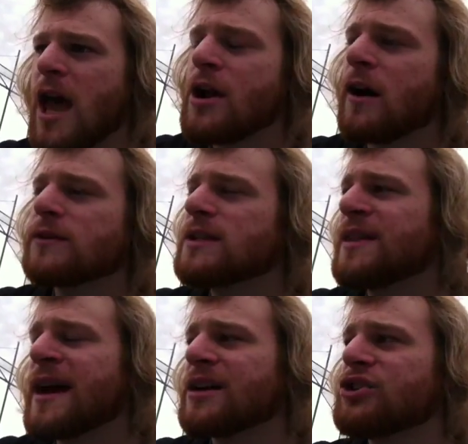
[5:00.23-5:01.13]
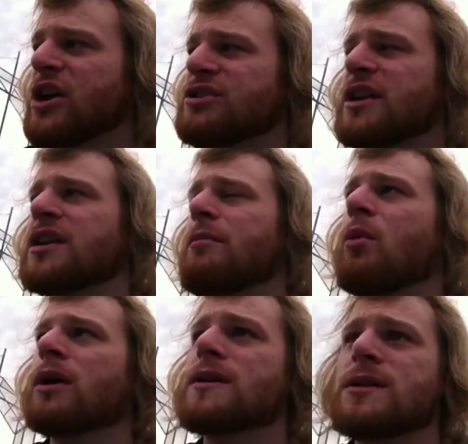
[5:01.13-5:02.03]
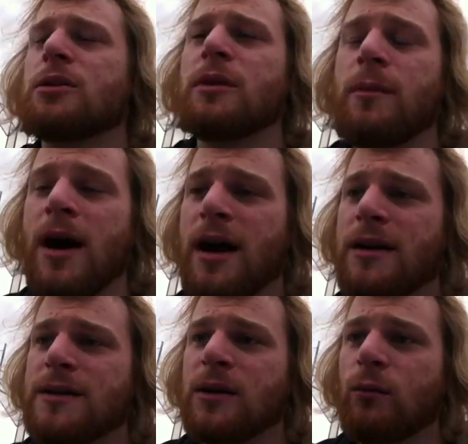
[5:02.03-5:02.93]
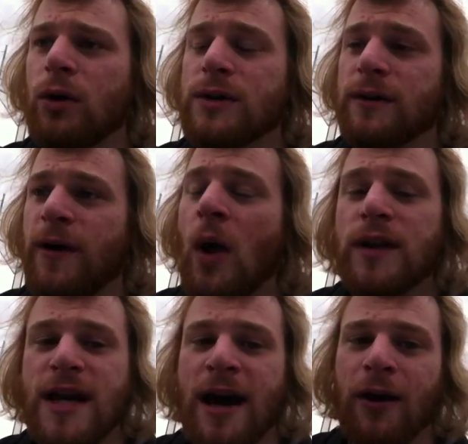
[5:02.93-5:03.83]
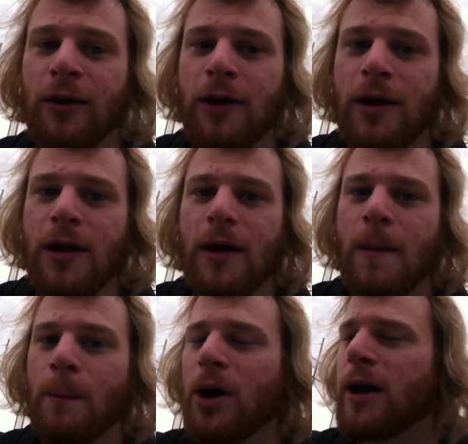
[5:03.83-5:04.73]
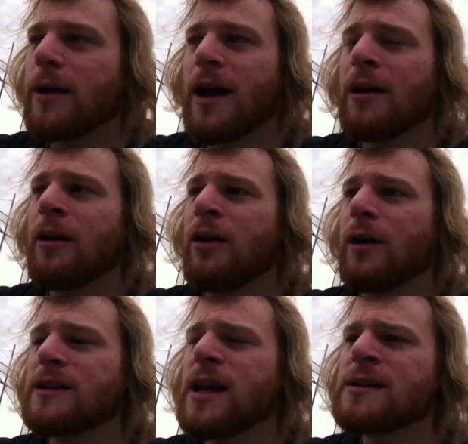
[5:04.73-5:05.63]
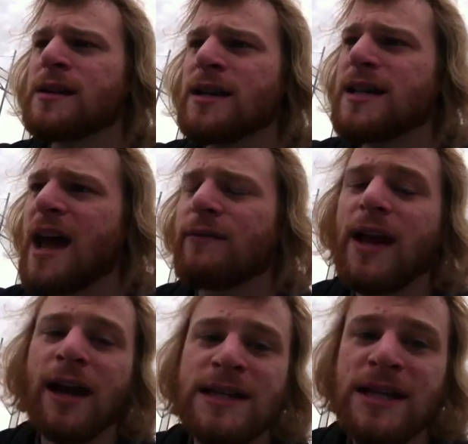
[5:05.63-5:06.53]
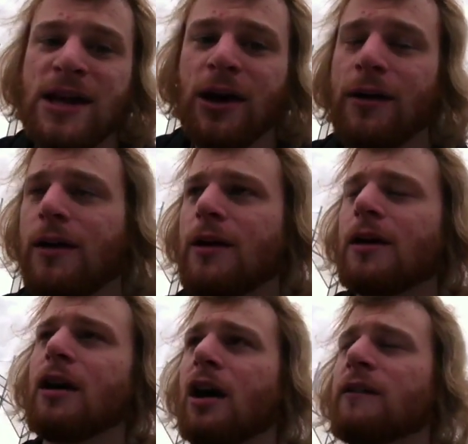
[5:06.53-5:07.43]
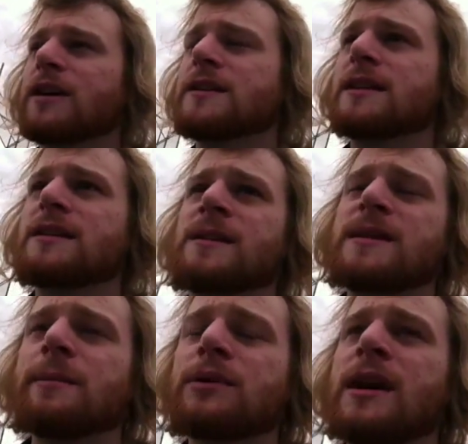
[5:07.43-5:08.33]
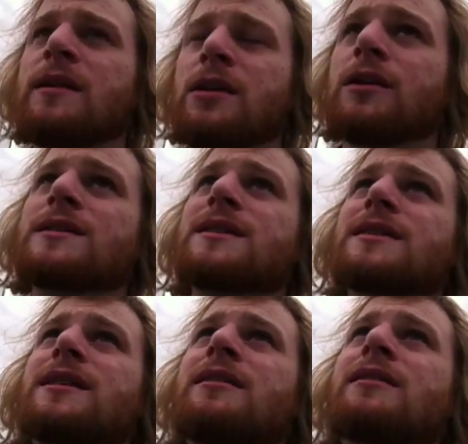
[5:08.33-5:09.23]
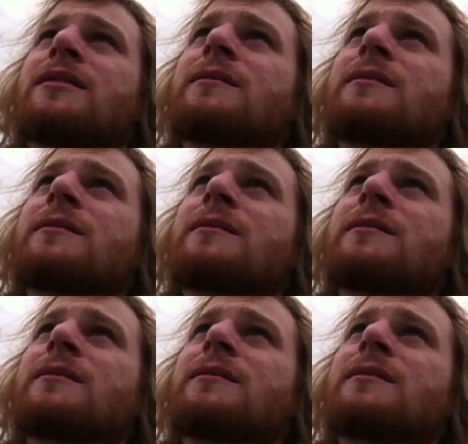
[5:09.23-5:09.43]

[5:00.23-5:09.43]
And obviously that can change at any point because human minds and wills are volatile. But I don't know, it's nice to have the idea of consistency. Pretend that you're consistent.